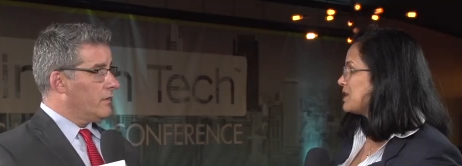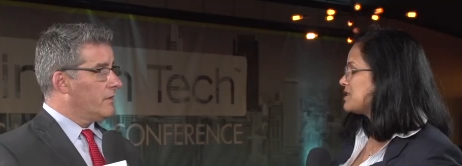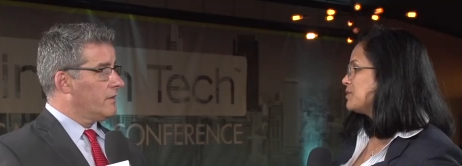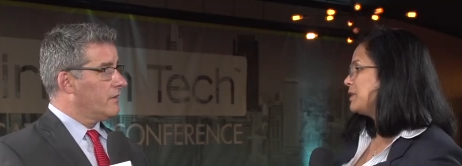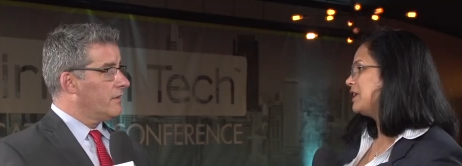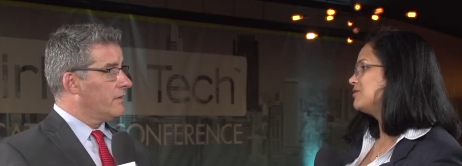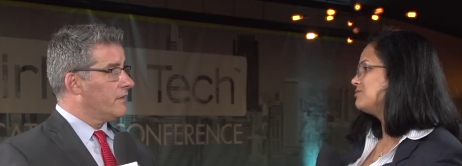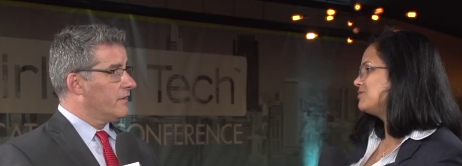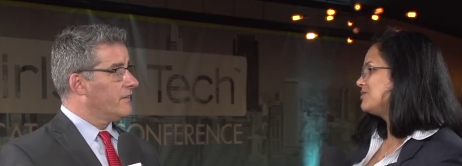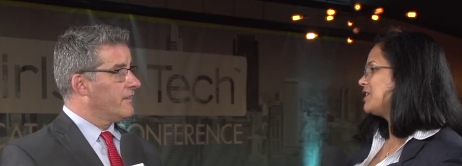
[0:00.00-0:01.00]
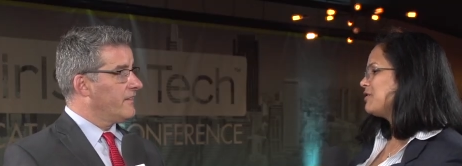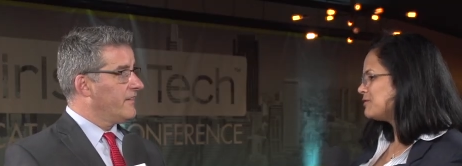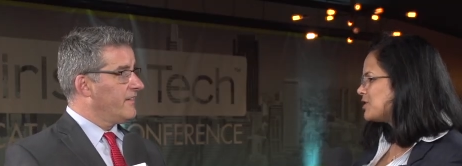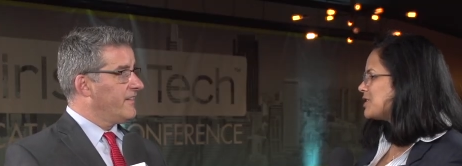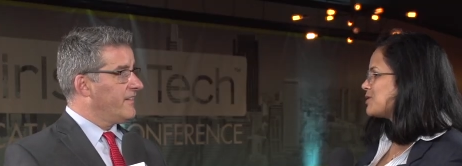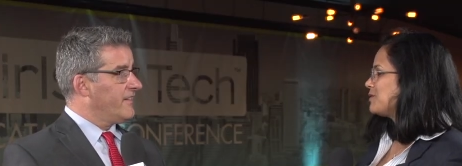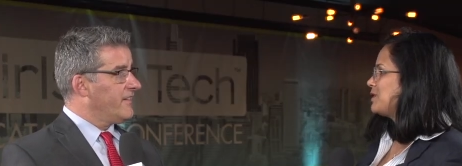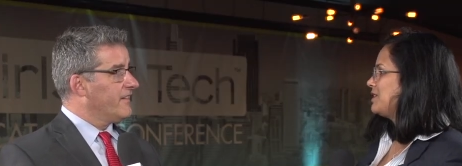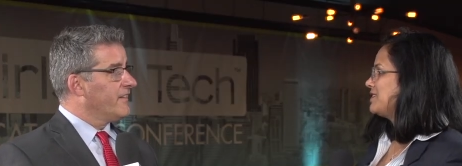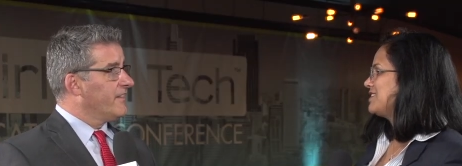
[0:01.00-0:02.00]
Speaker 1: that's the main kind of gist
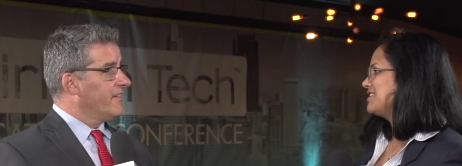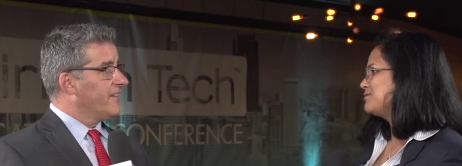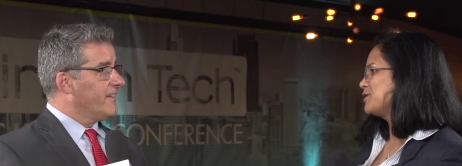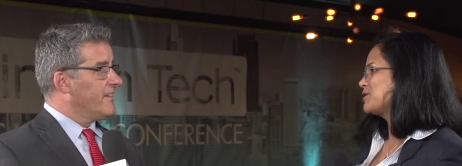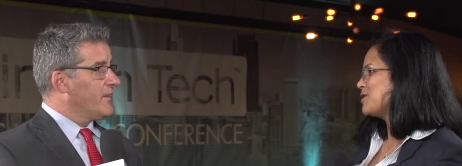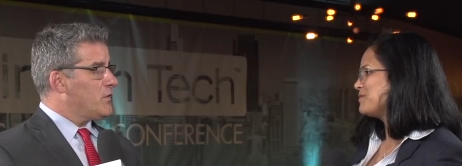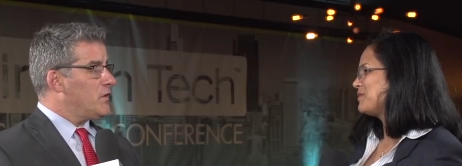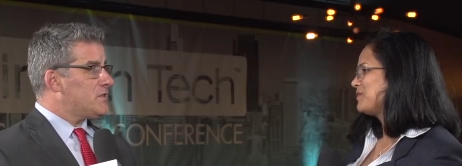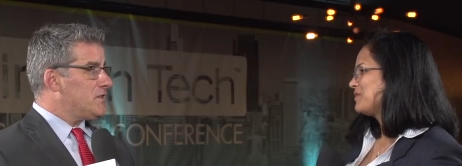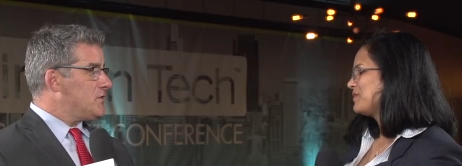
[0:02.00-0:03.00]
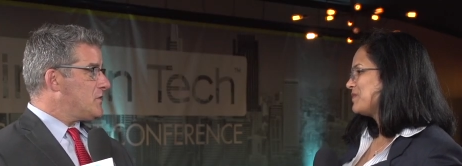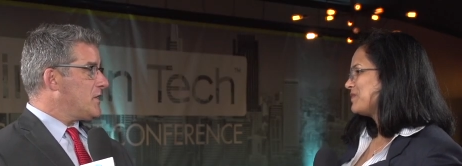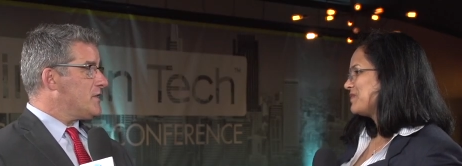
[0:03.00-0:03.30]
of the workshop. Well, it's an interesting